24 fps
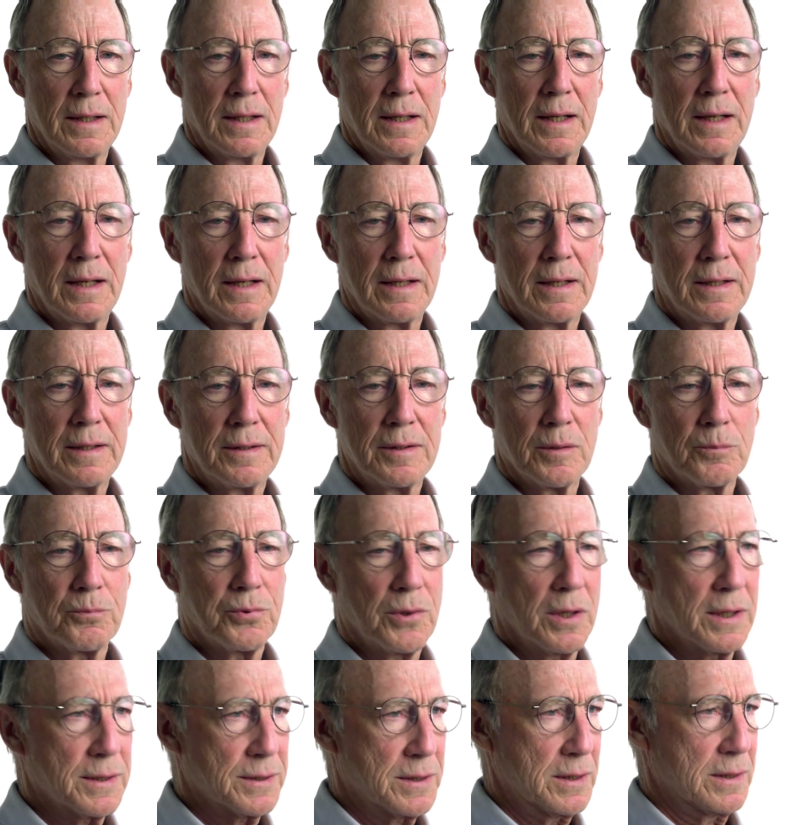And in the
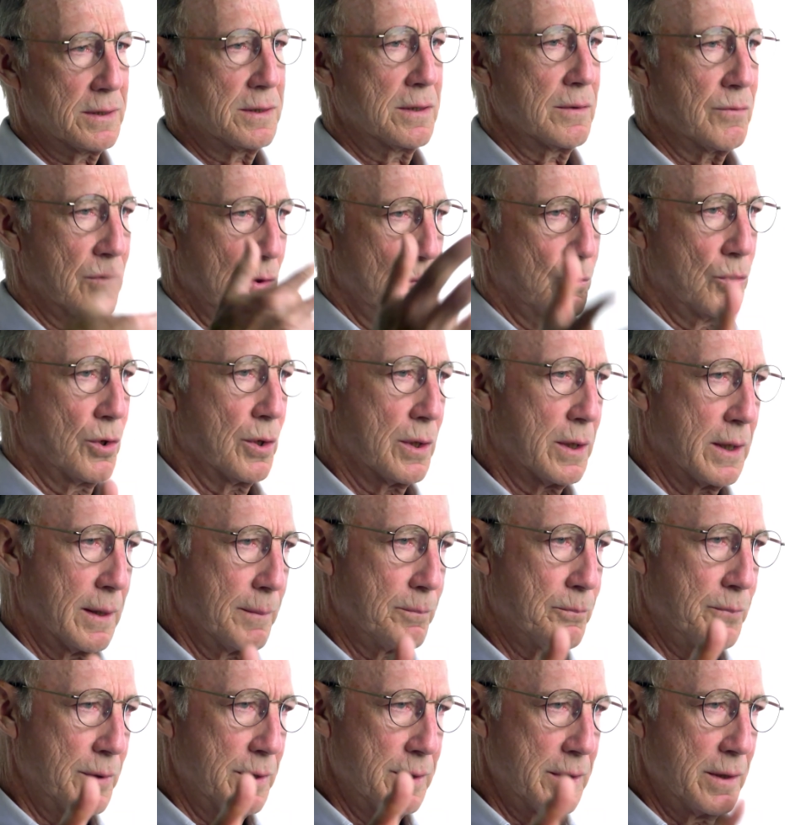process of the
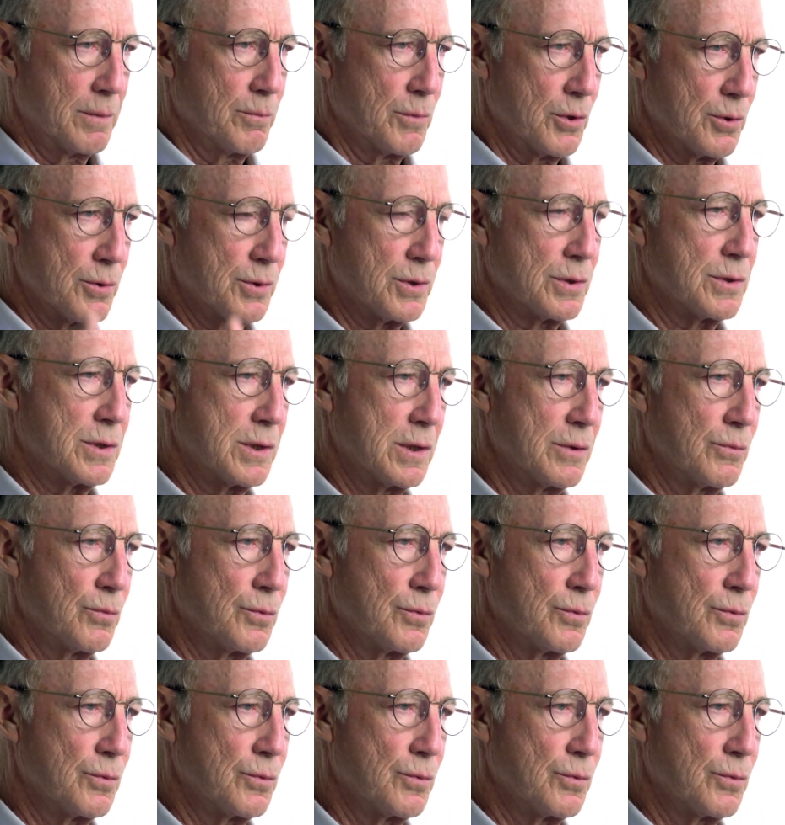workup in the emergency